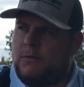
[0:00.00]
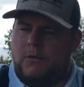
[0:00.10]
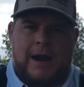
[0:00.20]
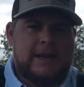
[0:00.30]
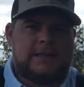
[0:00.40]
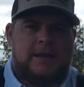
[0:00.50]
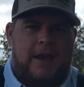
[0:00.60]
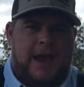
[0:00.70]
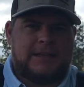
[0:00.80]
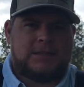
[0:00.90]
right until
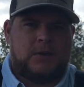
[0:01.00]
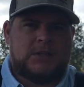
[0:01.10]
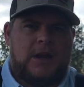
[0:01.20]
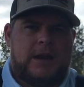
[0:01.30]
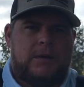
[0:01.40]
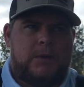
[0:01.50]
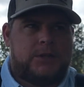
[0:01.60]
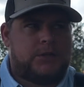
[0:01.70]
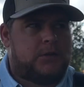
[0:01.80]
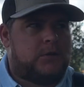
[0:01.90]
the ice goes on it,
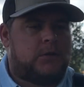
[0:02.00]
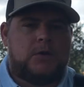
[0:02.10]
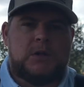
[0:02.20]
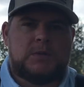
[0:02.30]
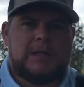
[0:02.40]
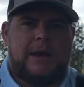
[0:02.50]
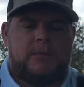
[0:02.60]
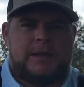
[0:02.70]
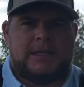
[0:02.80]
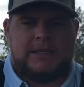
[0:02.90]
which who knows when that
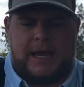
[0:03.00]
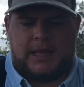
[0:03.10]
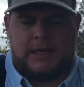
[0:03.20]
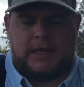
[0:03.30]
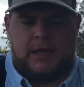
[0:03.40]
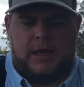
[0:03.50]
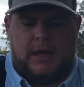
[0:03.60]
will be exactly.